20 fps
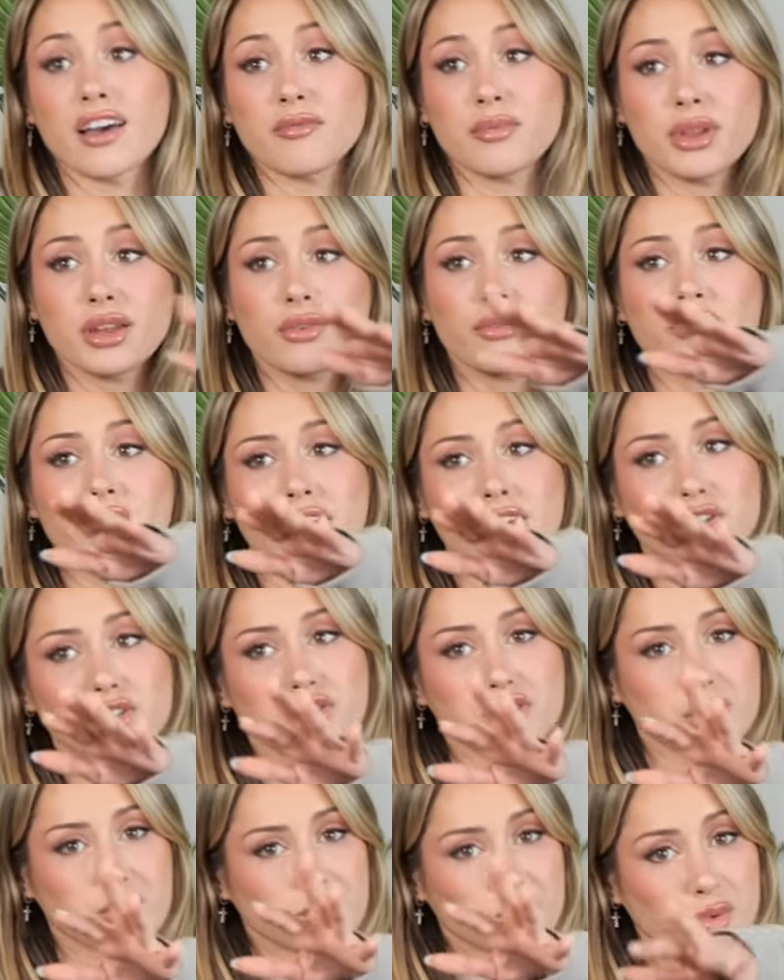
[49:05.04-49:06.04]
I've been in
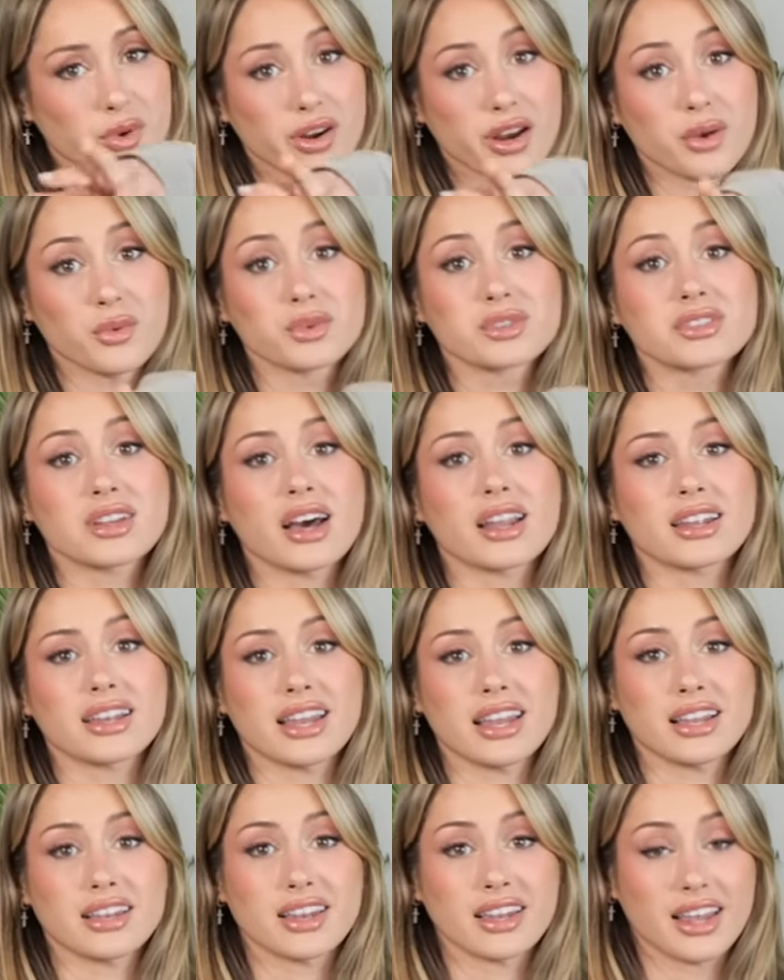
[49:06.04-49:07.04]
relationships where I was not
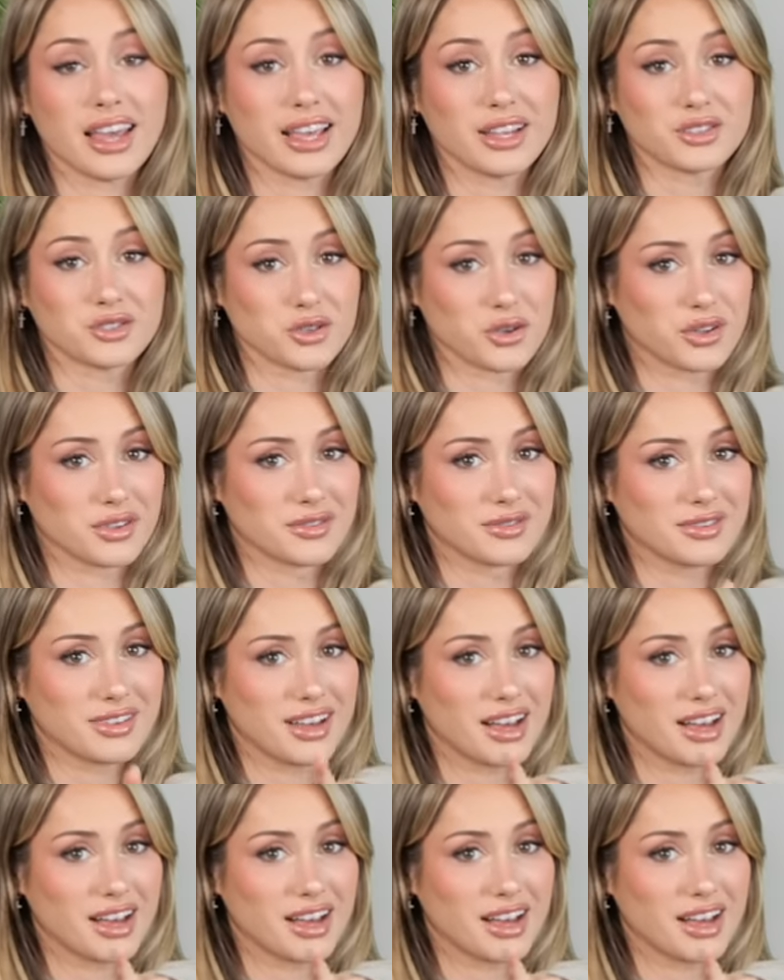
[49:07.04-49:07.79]
an, an angel.